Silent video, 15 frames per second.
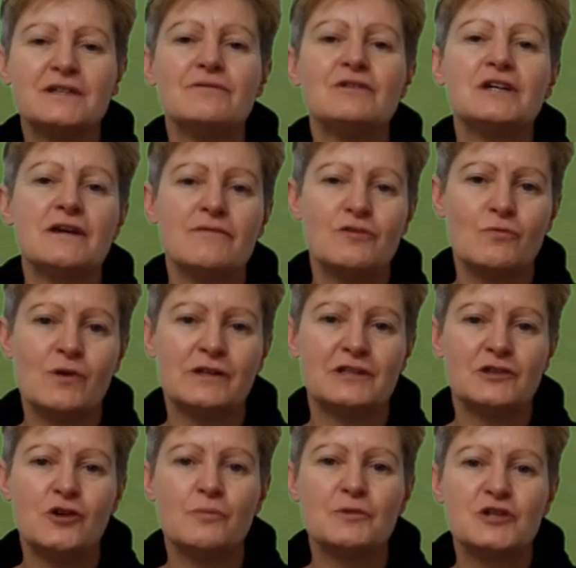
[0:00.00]
giving everyone
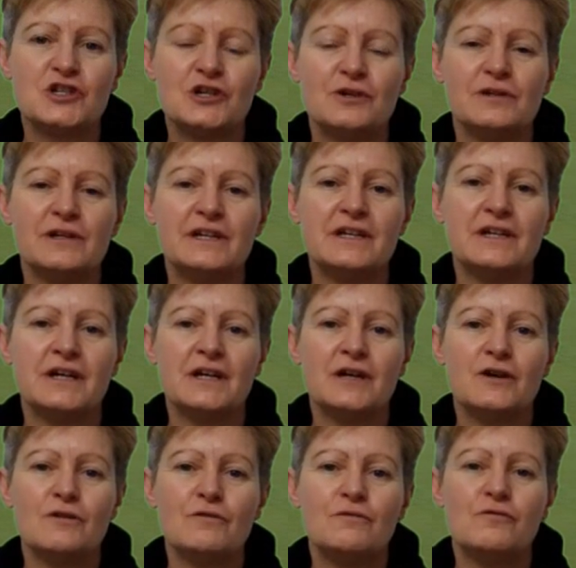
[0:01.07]
the opportunity
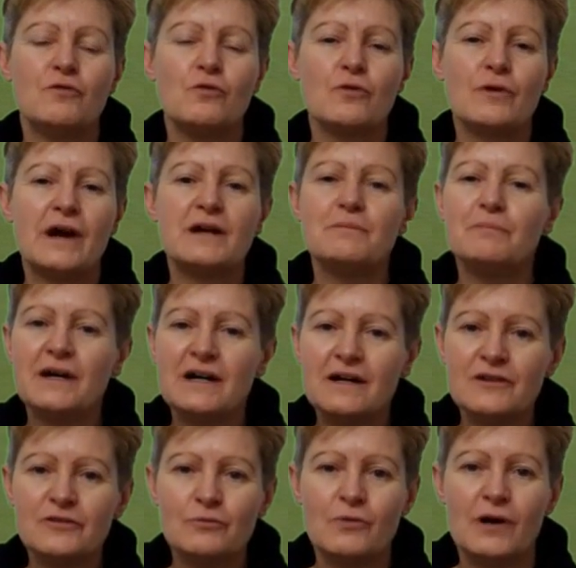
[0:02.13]
for a
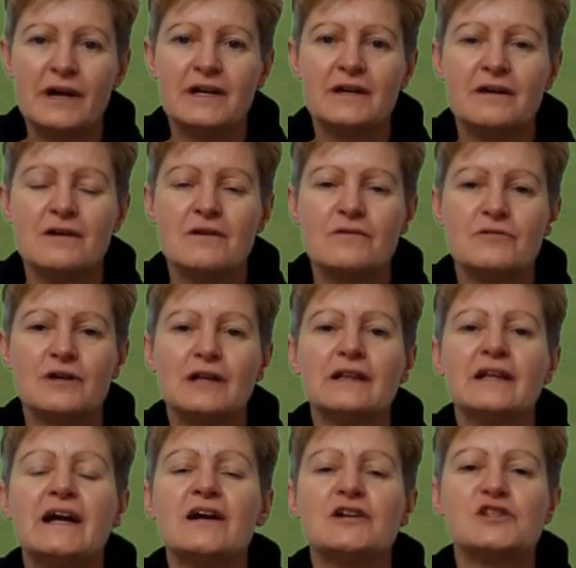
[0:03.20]
pathway that
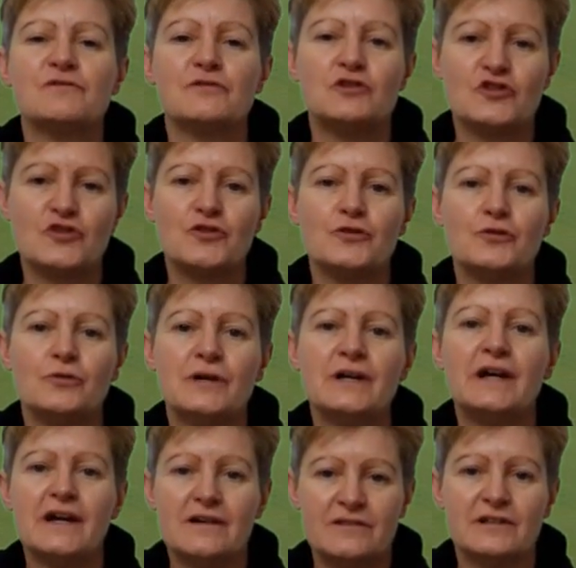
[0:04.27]
allows for true
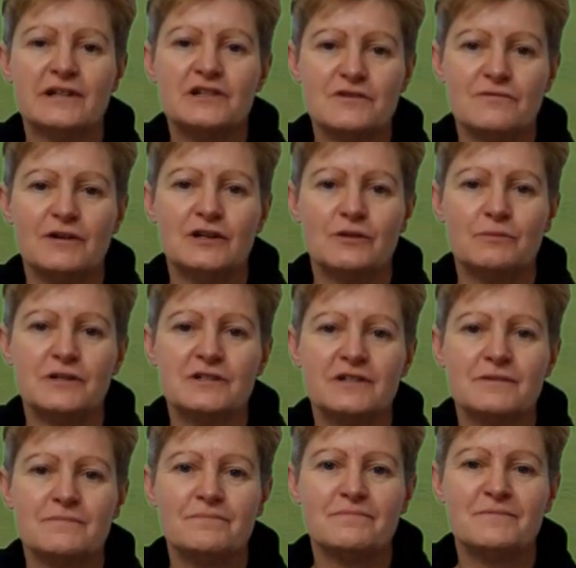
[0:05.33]
athlete development.
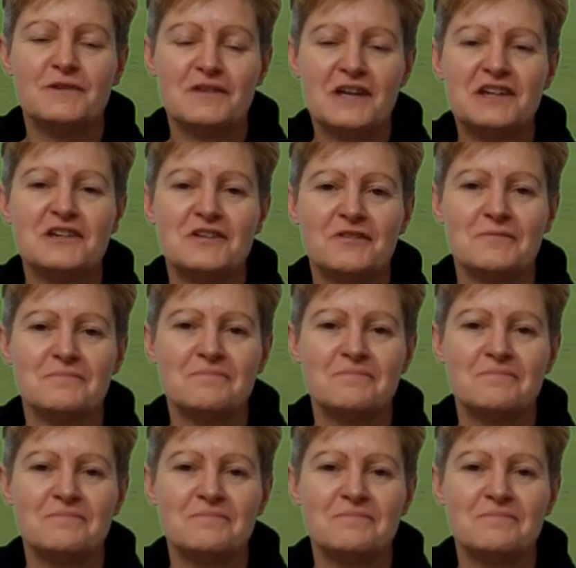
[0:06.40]
Thank you.